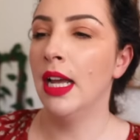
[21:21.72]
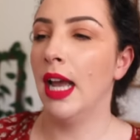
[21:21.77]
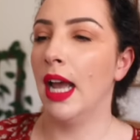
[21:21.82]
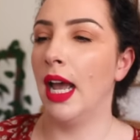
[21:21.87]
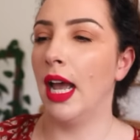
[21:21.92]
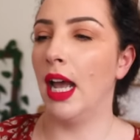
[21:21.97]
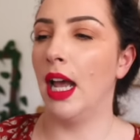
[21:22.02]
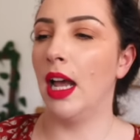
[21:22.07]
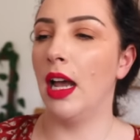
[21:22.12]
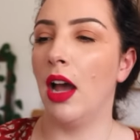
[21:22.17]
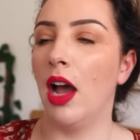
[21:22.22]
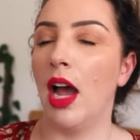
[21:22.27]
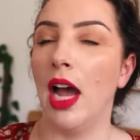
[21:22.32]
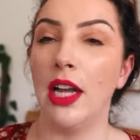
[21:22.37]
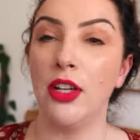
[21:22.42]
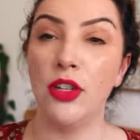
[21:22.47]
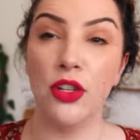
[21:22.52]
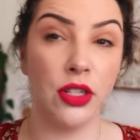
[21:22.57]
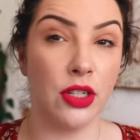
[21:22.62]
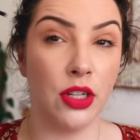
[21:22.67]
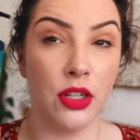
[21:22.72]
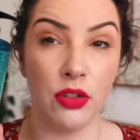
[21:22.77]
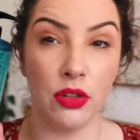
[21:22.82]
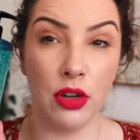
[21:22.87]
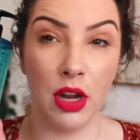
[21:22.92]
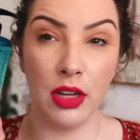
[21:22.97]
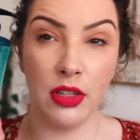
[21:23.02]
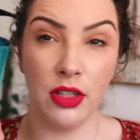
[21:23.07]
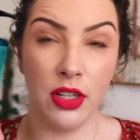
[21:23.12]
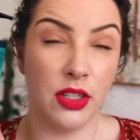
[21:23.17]
I just
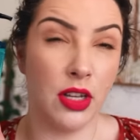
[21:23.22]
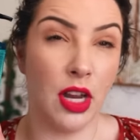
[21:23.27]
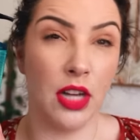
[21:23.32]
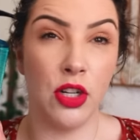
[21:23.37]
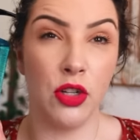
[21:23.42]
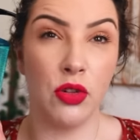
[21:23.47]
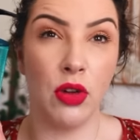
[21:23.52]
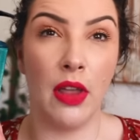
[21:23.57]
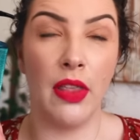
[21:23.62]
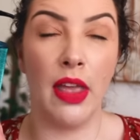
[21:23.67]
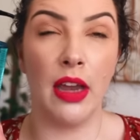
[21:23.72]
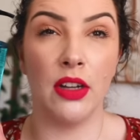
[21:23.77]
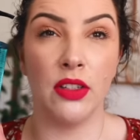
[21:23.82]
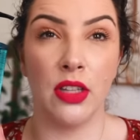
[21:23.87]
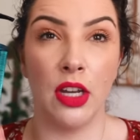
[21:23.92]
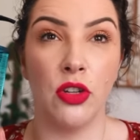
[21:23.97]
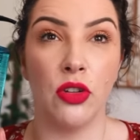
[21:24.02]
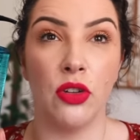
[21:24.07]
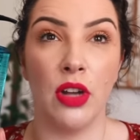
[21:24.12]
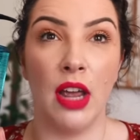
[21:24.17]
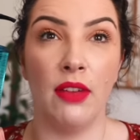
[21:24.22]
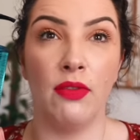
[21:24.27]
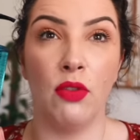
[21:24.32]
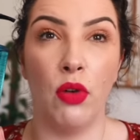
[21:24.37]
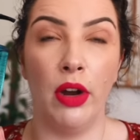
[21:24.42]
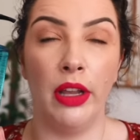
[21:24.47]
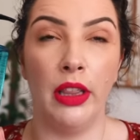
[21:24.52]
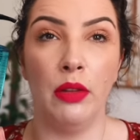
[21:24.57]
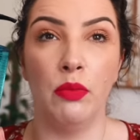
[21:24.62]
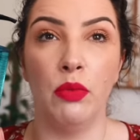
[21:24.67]
decided to try that because I do have
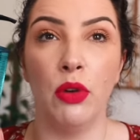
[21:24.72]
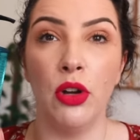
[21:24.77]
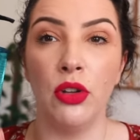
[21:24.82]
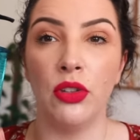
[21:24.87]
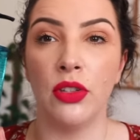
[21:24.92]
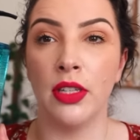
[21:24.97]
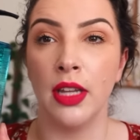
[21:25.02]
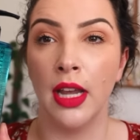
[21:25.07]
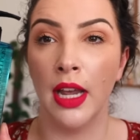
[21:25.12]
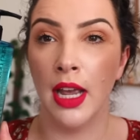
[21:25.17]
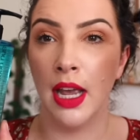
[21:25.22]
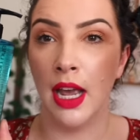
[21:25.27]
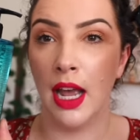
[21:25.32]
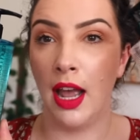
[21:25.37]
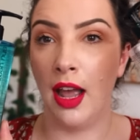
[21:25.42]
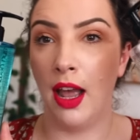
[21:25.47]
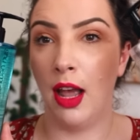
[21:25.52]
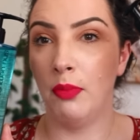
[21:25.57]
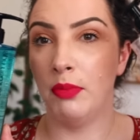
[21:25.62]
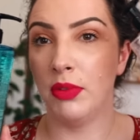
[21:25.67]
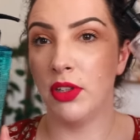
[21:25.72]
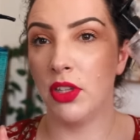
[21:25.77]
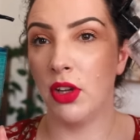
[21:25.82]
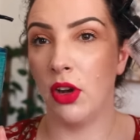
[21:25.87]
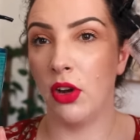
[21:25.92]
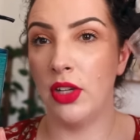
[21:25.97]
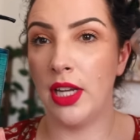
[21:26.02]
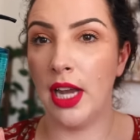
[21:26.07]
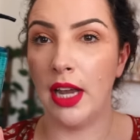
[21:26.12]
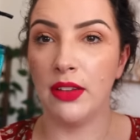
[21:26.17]
oily roots.
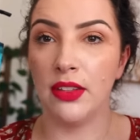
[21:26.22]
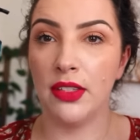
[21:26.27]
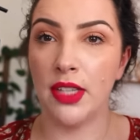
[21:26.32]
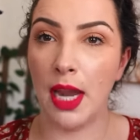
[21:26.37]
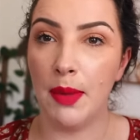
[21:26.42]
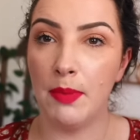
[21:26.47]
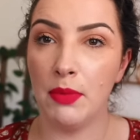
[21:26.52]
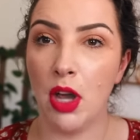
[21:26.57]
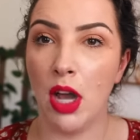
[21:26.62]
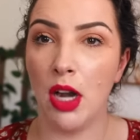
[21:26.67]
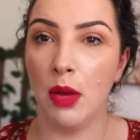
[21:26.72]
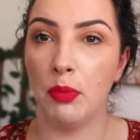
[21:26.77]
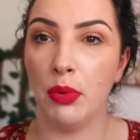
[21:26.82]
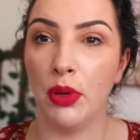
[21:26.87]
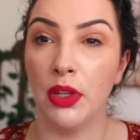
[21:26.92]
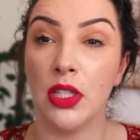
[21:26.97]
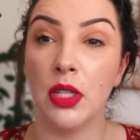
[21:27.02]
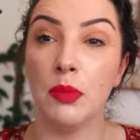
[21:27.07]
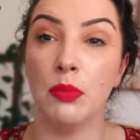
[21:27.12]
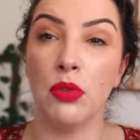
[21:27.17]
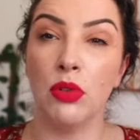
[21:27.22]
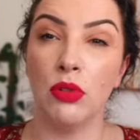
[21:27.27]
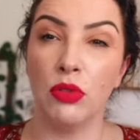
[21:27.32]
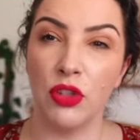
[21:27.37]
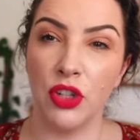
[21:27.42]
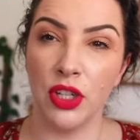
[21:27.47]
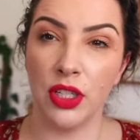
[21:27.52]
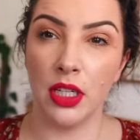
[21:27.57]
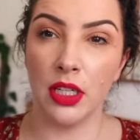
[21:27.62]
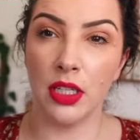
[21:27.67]
So yeah, same kind of principle,
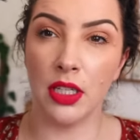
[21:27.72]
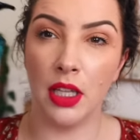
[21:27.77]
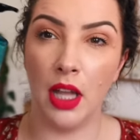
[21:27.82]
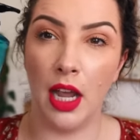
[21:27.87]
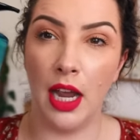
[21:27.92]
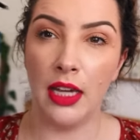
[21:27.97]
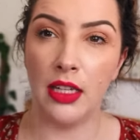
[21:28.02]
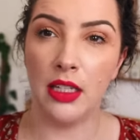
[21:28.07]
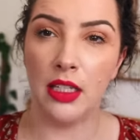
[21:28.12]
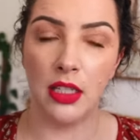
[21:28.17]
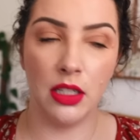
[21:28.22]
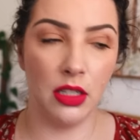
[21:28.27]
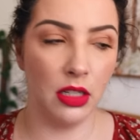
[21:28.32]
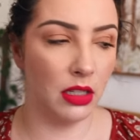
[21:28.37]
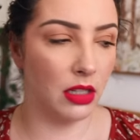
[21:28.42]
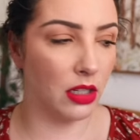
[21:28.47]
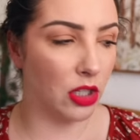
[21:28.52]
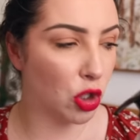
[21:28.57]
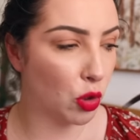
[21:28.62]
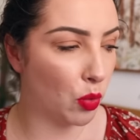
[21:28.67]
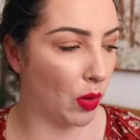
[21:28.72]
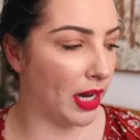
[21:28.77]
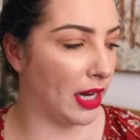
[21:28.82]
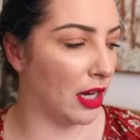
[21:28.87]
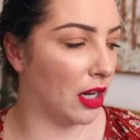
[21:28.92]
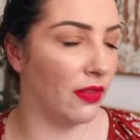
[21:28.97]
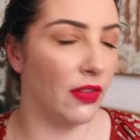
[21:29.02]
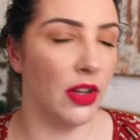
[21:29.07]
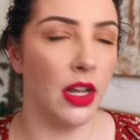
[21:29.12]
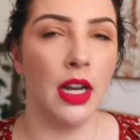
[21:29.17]
just a slight
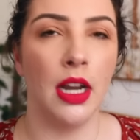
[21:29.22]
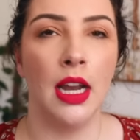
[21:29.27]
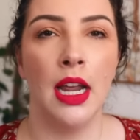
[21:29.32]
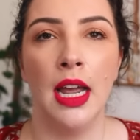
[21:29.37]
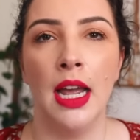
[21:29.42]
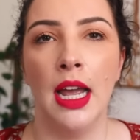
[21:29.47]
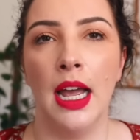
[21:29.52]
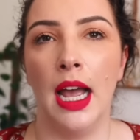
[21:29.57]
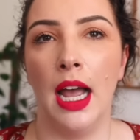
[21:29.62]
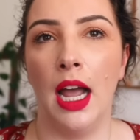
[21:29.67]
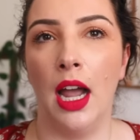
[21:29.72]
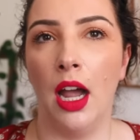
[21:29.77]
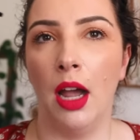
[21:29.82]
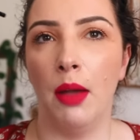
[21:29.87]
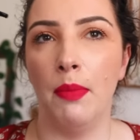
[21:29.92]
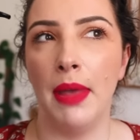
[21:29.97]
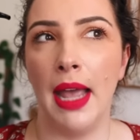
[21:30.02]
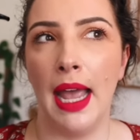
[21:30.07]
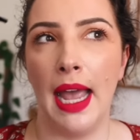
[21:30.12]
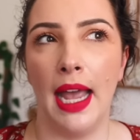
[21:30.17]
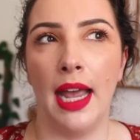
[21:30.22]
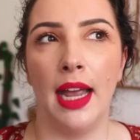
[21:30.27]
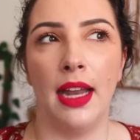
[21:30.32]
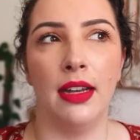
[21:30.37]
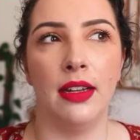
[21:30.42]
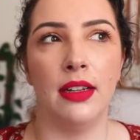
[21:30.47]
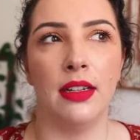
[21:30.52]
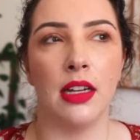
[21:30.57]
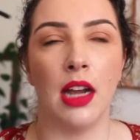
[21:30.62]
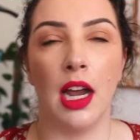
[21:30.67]
tweak of it.
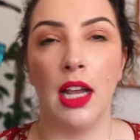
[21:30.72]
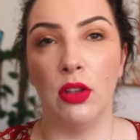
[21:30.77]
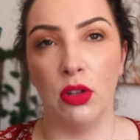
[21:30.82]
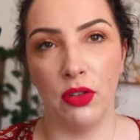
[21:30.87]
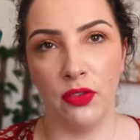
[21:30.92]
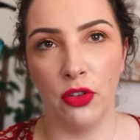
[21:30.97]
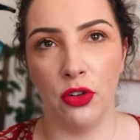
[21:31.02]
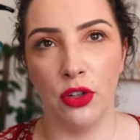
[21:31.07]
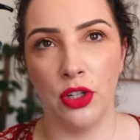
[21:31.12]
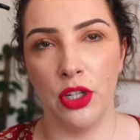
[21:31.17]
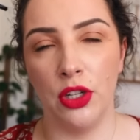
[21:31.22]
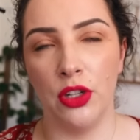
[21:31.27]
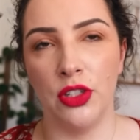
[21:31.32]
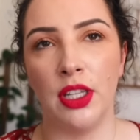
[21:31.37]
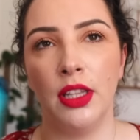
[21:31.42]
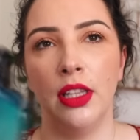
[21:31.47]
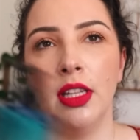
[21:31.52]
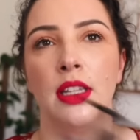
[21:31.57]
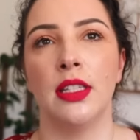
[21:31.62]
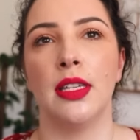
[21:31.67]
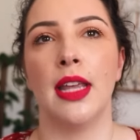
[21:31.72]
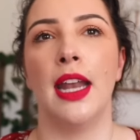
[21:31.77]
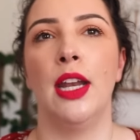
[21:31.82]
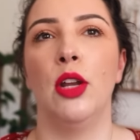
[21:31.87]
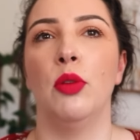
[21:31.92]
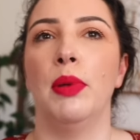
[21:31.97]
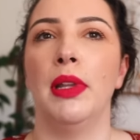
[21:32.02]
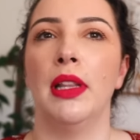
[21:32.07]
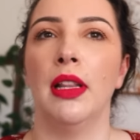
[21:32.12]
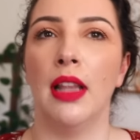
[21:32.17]
And I look forward to using this, and
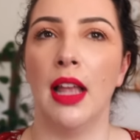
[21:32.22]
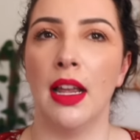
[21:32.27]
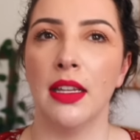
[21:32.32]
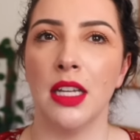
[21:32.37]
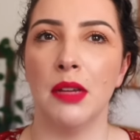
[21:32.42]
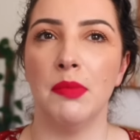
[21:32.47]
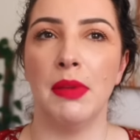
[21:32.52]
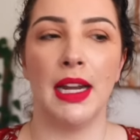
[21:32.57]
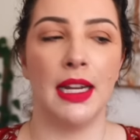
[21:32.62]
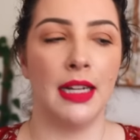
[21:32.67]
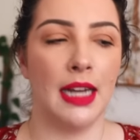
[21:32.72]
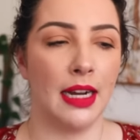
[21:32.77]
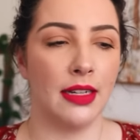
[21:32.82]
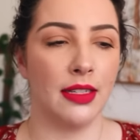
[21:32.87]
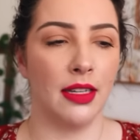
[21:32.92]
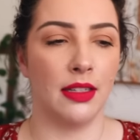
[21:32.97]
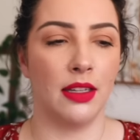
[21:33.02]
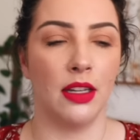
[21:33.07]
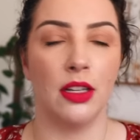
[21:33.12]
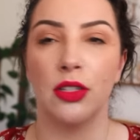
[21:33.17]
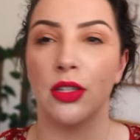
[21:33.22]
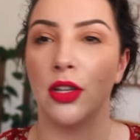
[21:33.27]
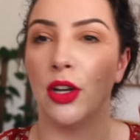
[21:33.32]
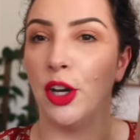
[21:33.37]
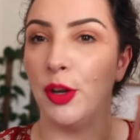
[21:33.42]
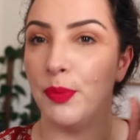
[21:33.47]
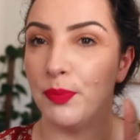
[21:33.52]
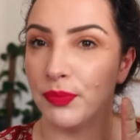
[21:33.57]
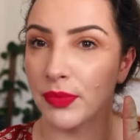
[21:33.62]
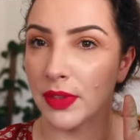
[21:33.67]
it'll be the last time I can access it.
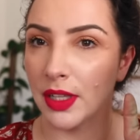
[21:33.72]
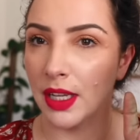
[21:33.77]
So